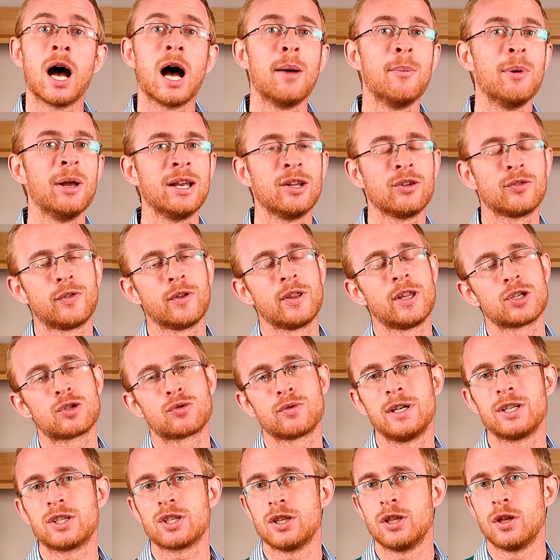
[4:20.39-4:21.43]
Um, and it's for
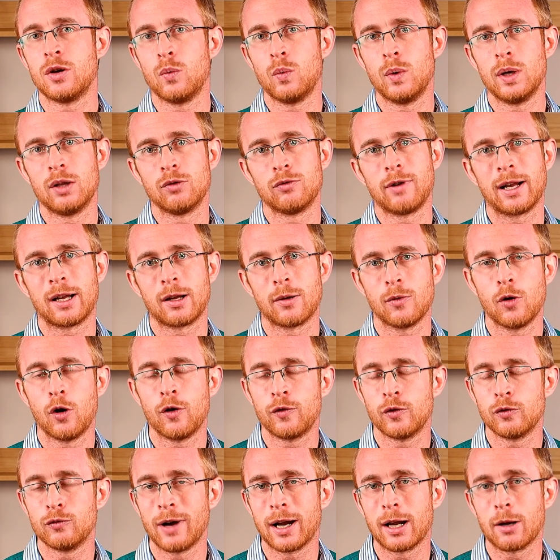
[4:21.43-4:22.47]
this reason that we'll rec
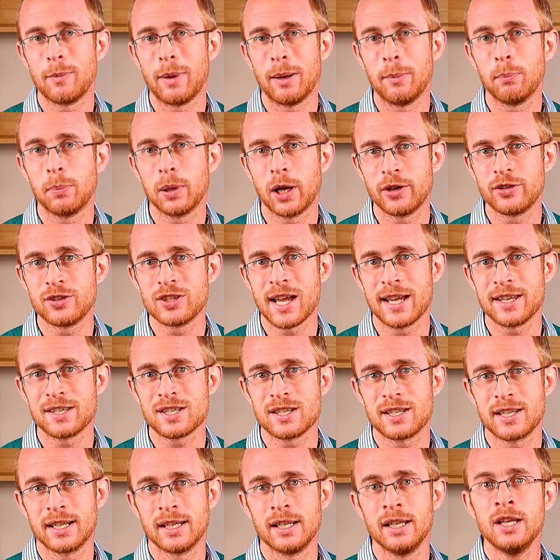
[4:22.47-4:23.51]
often recommend blood
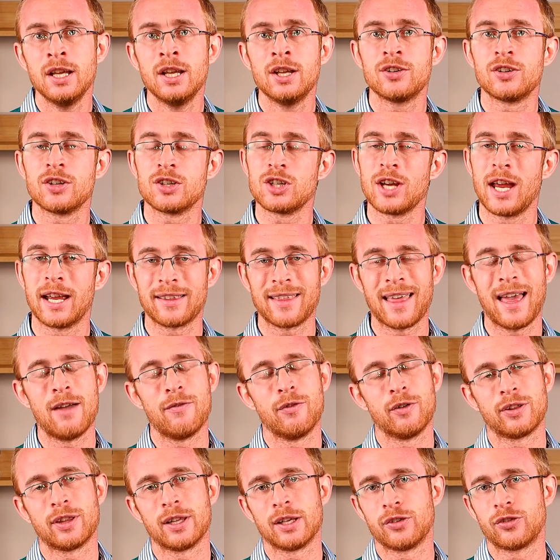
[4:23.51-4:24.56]
testing to check that
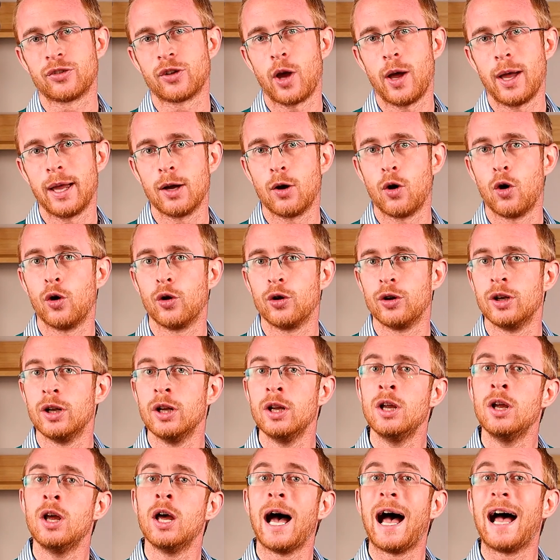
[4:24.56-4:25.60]
everything's going
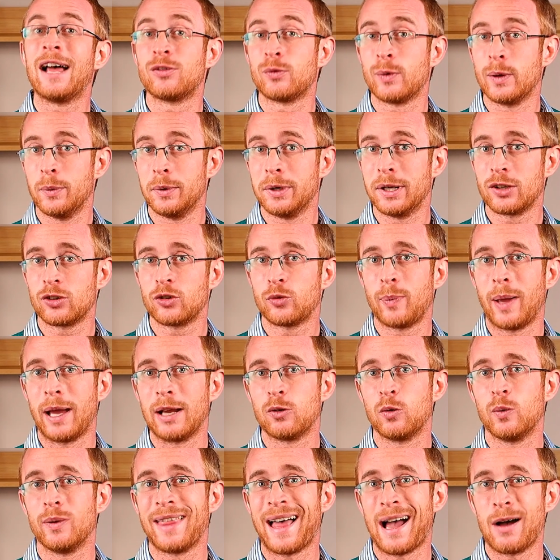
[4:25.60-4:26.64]
on as we would
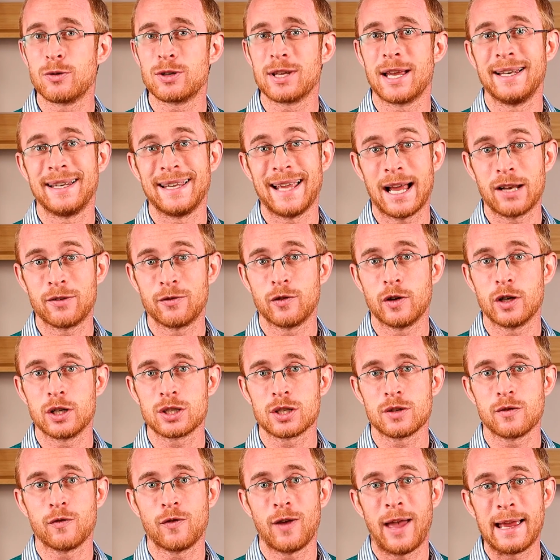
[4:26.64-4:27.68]
expect without any
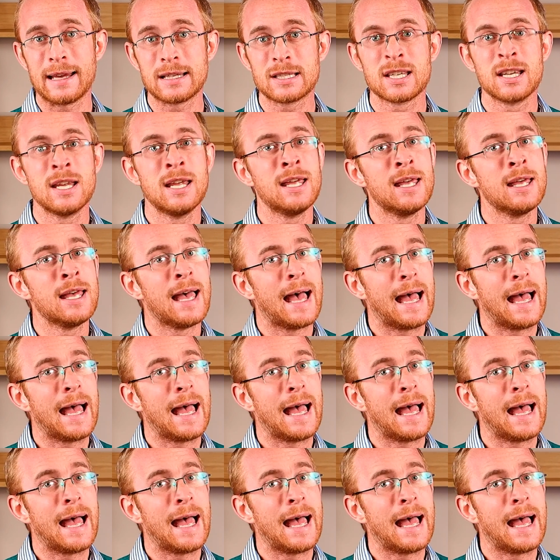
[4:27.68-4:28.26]
adverse effects.